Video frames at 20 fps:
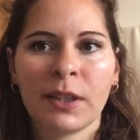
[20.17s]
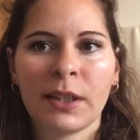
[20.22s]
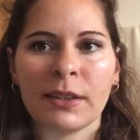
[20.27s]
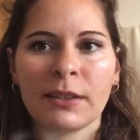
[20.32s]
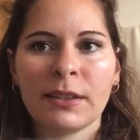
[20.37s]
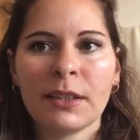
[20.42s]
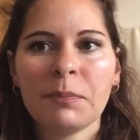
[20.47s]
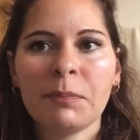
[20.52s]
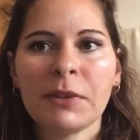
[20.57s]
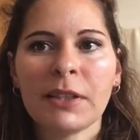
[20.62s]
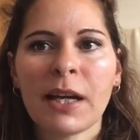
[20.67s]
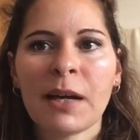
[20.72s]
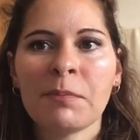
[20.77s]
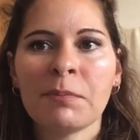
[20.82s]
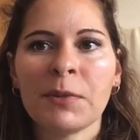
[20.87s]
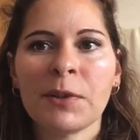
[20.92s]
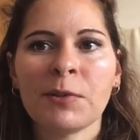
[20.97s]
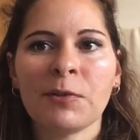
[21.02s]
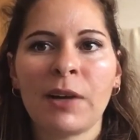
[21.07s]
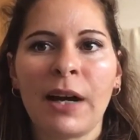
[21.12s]
tip
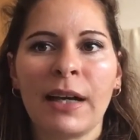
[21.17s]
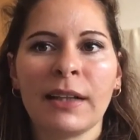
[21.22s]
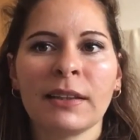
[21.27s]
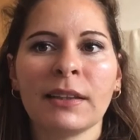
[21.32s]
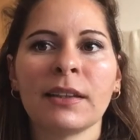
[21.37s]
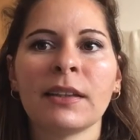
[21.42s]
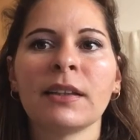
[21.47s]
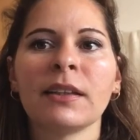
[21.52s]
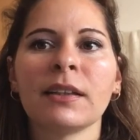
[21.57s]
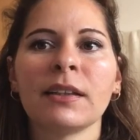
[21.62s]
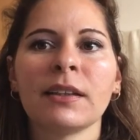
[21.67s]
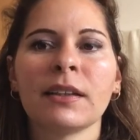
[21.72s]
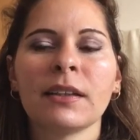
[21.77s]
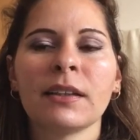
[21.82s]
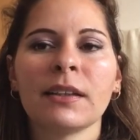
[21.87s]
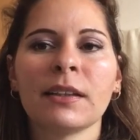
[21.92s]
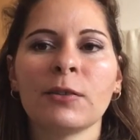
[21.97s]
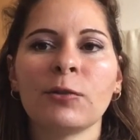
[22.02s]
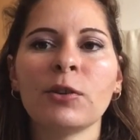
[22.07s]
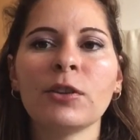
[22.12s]
number 1.
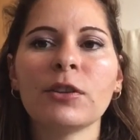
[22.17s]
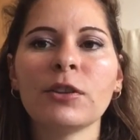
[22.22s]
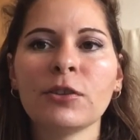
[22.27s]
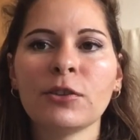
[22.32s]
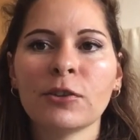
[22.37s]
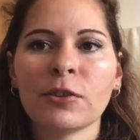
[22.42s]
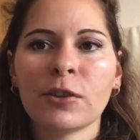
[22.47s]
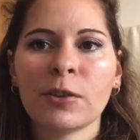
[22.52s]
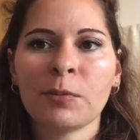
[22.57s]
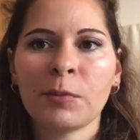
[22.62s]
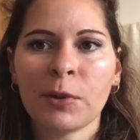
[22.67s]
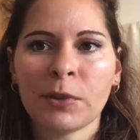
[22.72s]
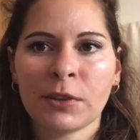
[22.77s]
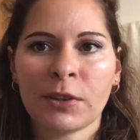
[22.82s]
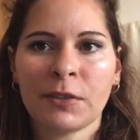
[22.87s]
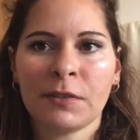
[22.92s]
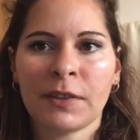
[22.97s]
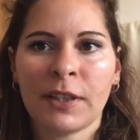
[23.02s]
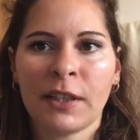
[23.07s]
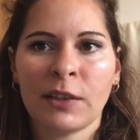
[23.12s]
What is your
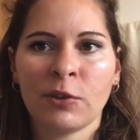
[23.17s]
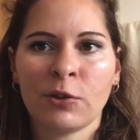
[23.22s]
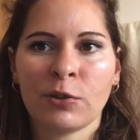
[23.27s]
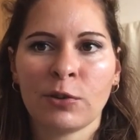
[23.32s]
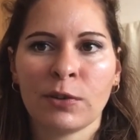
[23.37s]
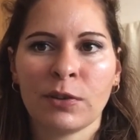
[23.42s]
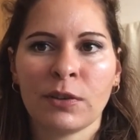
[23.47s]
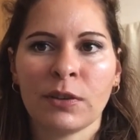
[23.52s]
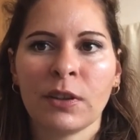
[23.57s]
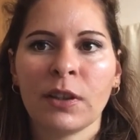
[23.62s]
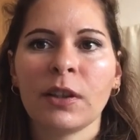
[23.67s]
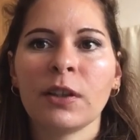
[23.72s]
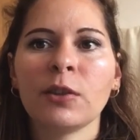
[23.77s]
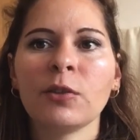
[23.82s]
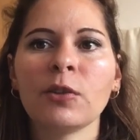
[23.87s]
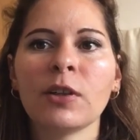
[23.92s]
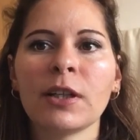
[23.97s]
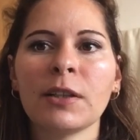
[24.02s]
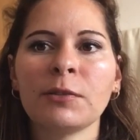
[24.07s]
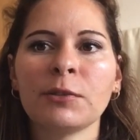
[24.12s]
motivation? You
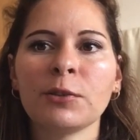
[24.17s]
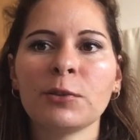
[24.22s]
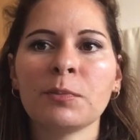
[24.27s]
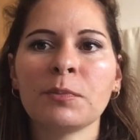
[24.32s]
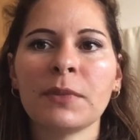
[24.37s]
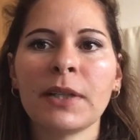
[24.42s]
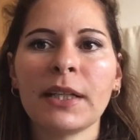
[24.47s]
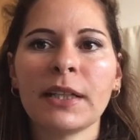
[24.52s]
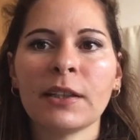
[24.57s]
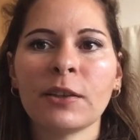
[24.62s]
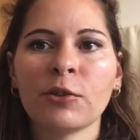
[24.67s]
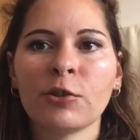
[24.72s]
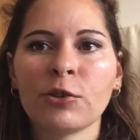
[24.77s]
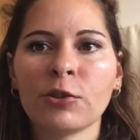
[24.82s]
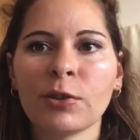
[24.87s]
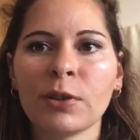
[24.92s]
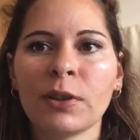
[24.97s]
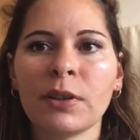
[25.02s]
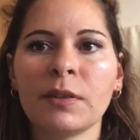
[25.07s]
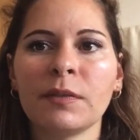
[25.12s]
have to make
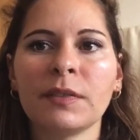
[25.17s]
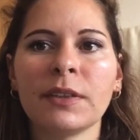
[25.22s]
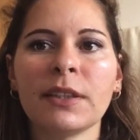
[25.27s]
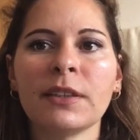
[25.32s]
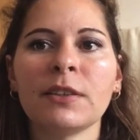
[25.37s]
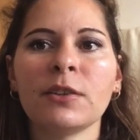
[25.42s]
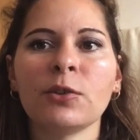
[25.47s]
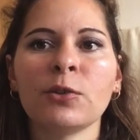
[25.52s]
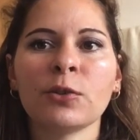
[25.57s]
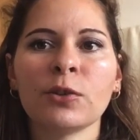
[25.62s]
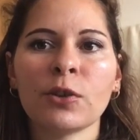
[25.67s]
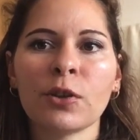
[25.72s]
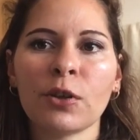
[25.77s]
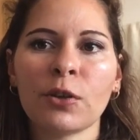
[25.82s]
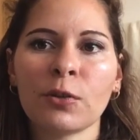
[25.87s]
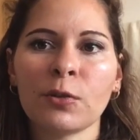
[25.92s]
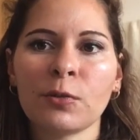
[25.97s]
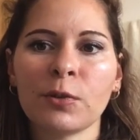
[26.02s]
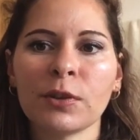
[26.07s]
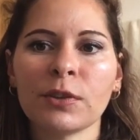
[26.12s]
sure that you
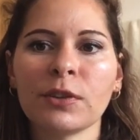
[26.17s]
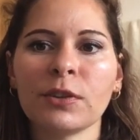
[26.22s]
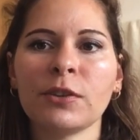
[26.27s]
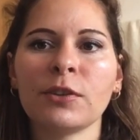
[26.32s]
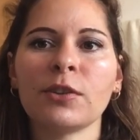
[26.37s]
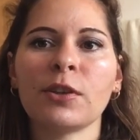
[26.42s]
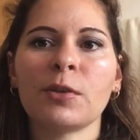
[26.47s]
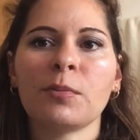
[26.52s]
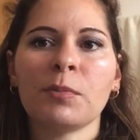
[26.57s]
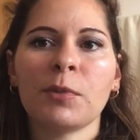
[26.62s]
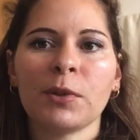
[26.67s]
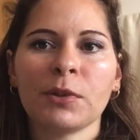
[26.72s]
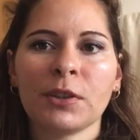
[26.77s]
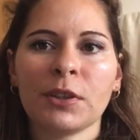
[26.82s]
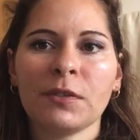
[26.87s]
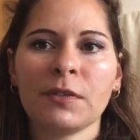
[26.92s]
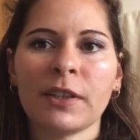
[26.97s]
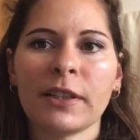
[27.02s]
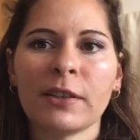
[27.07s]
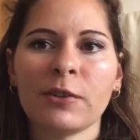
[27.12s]
know what is your
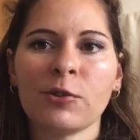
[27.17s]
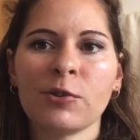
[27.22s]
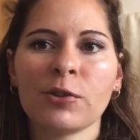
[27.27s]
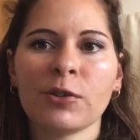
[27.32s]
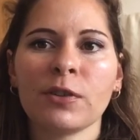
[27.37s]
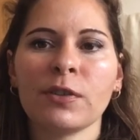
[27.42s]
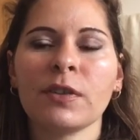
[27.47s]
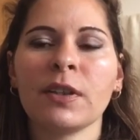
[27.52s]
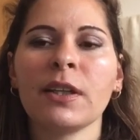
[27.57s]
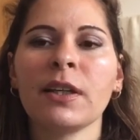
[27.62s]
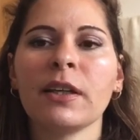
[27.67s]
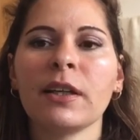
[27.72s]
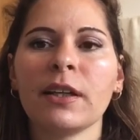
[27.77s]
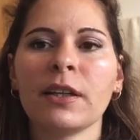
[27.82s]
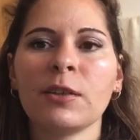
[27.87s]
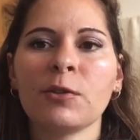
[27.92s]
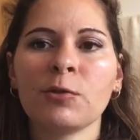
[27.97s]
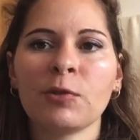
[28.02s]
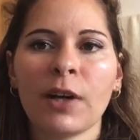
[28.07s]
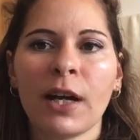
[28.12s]
motivation
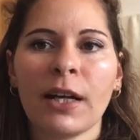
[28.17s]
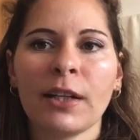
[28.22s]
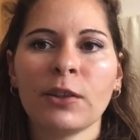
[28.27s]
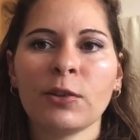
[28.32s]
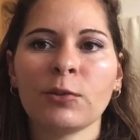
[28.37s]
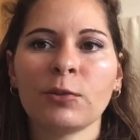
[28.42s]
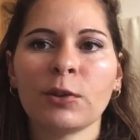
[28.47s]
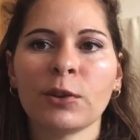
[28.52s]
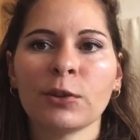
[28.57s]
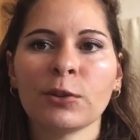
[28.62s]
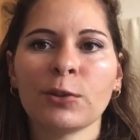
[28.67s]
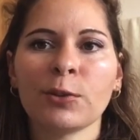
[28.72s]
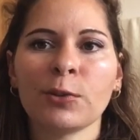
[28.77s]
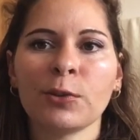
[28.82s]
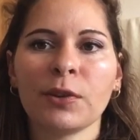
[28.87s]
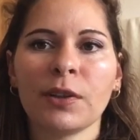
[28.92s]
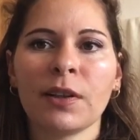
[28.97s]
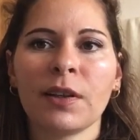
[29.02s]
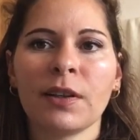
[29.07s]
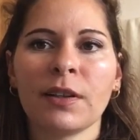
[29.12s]
and why you want to
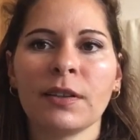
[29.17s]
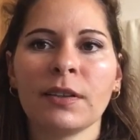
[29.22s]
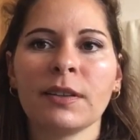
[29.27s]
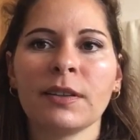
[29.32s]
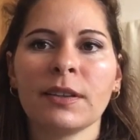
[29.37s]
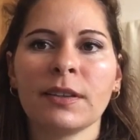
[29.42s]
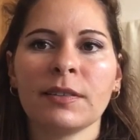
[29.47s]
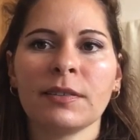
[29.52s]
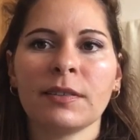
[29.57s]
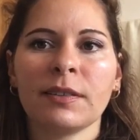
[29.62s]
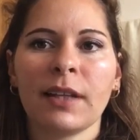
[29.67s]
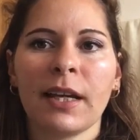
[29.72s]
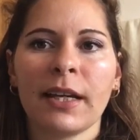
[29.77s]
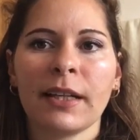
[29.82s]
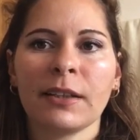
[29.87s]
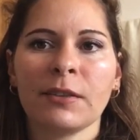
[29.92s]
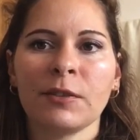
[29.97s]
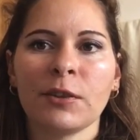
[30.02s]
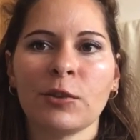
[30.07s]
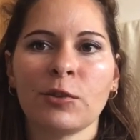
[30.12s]
learn this
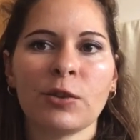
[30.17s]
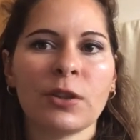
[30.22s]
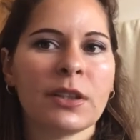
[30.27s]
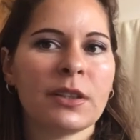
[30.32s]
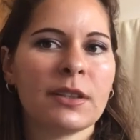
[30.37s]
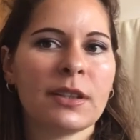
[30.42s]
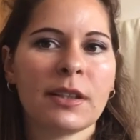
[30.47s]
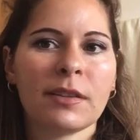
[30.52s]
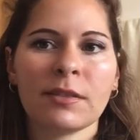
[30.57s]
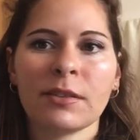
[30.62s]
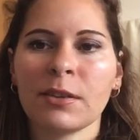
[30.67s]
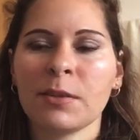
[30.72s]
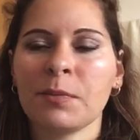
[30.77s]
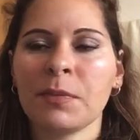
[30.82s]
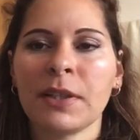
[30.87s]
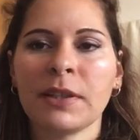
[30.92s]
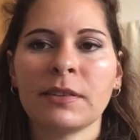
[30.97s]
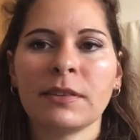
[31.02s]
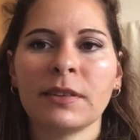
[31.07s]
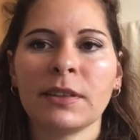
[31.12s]
language. It doesn't
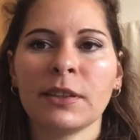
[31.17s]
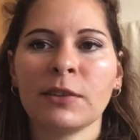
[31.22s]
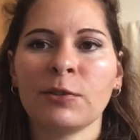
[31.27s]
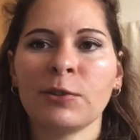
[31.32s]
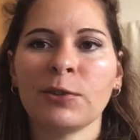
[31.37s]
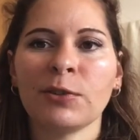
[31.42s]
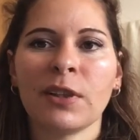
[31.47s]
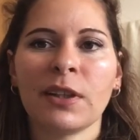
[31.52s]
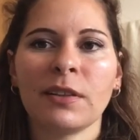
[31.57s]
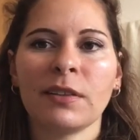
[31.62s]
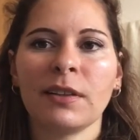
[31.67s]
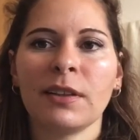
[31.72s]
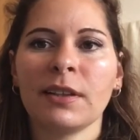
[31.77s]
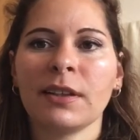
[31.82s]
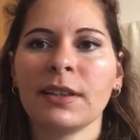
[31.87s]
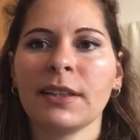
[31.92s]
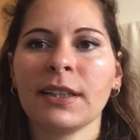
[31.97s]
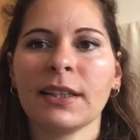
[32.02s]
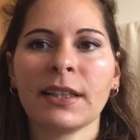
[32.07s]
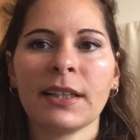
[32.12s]
matter if you are
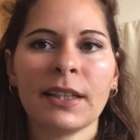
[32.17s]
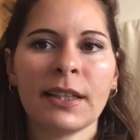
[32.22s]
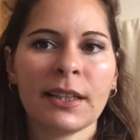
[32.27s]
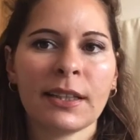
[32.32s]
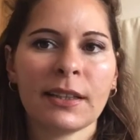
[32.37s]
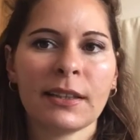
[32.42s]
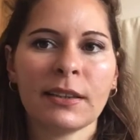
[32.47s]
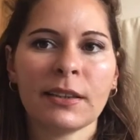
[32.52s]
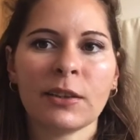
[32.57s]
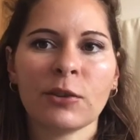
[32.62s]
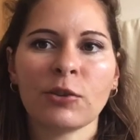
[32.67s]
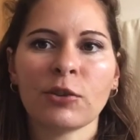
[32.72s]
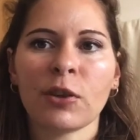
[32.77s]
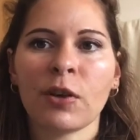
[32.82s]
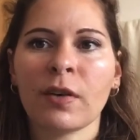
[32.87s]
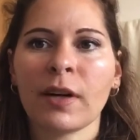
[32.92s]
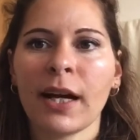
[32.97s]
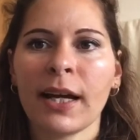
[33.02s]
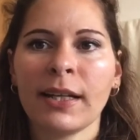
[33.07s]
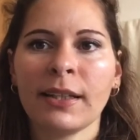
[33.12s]
learning English
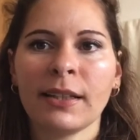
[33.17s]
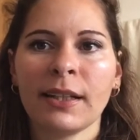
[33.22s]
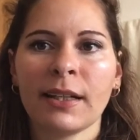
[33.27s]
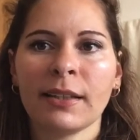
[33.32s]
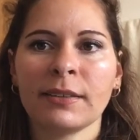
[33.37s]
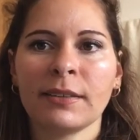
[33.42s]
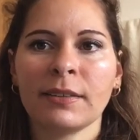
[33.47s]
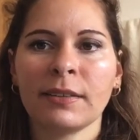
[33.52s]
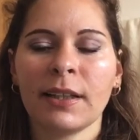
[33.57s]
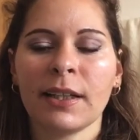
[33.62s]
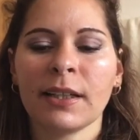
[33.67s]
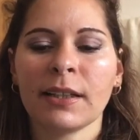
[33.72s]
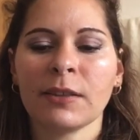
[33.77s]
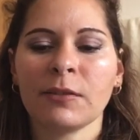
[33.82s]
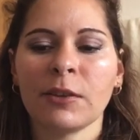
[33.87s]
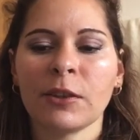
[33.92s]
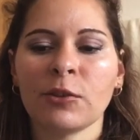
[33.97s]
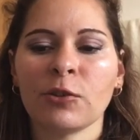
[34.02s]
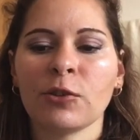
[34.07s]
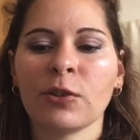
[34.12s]
or any other
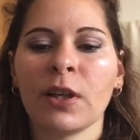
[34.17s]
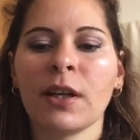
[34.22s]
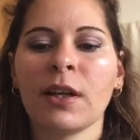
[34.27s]
language.